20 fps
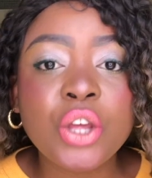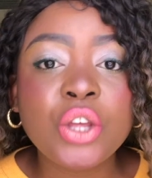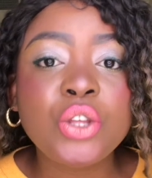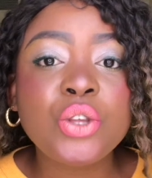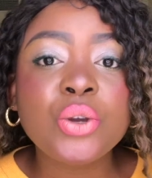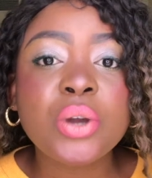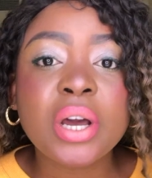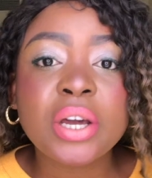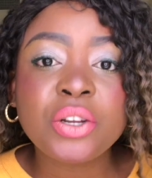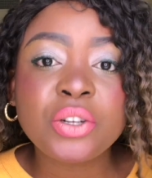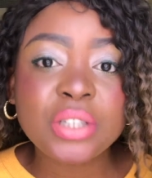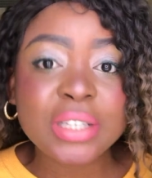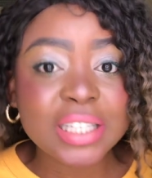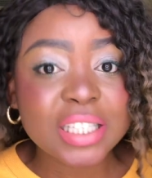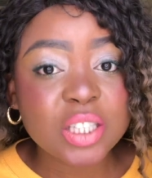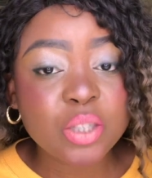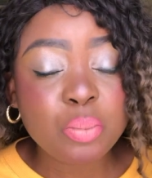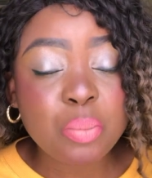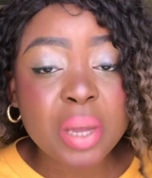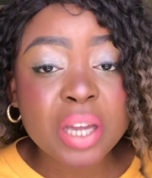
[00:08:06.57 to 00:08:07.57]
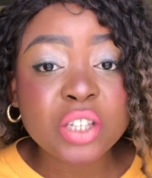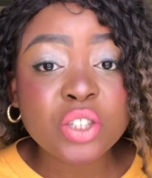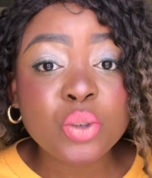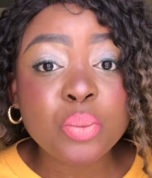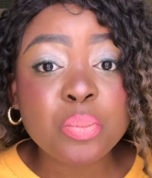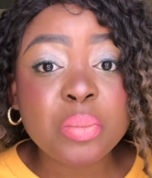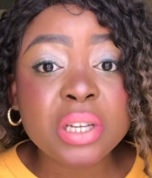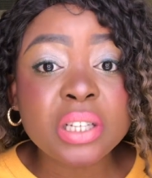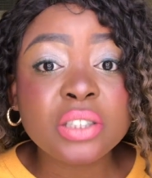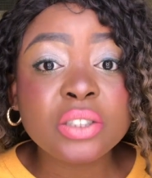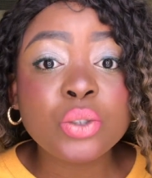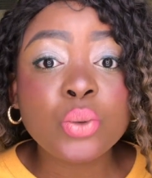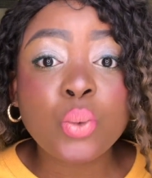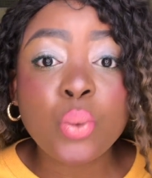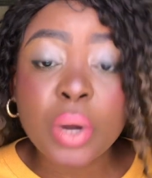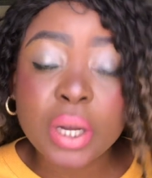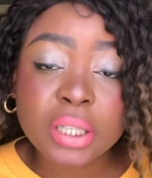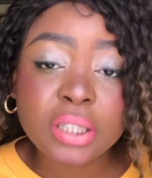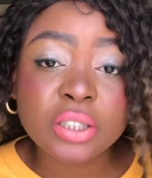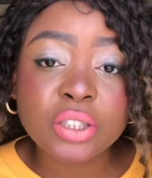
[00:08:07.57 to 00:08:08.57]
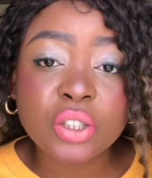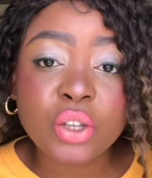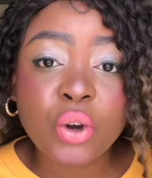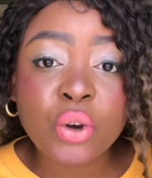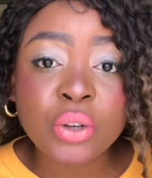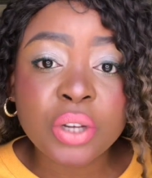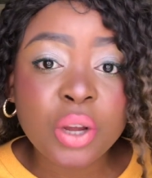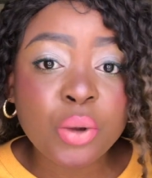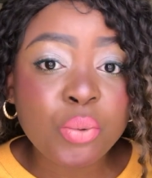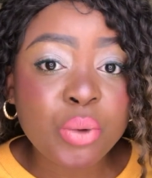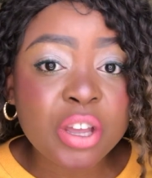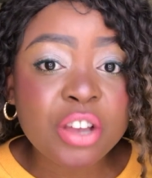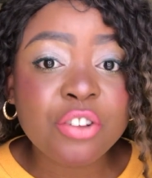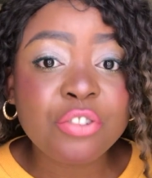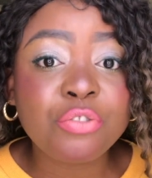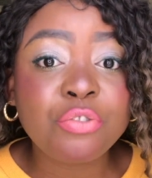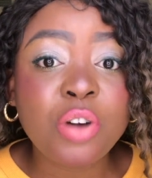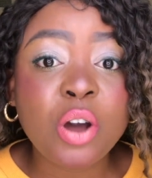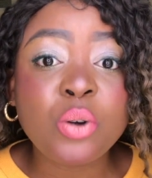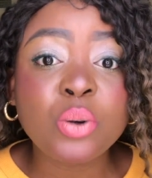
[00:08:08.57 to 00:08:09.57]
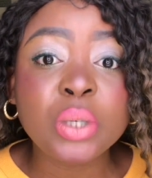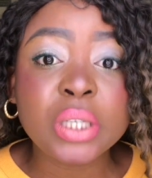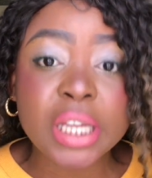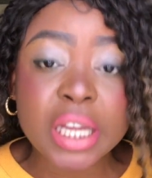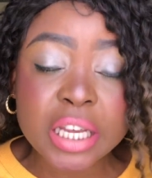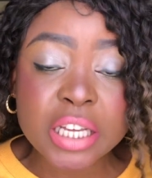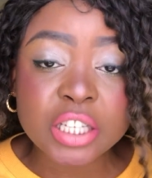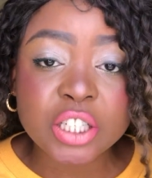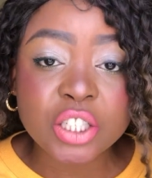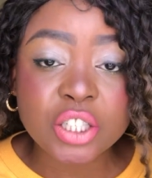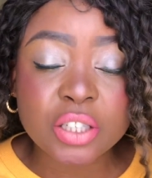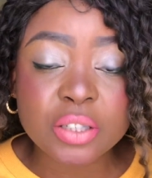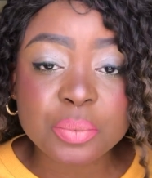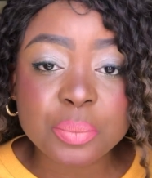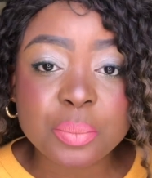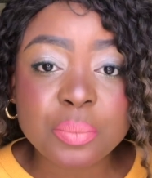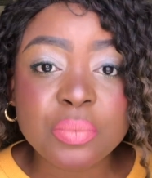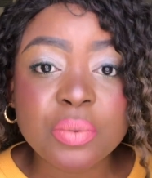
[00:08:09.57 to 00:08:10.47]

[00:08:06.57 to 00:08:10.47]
You cannot expect to build wealth on a weak foundation.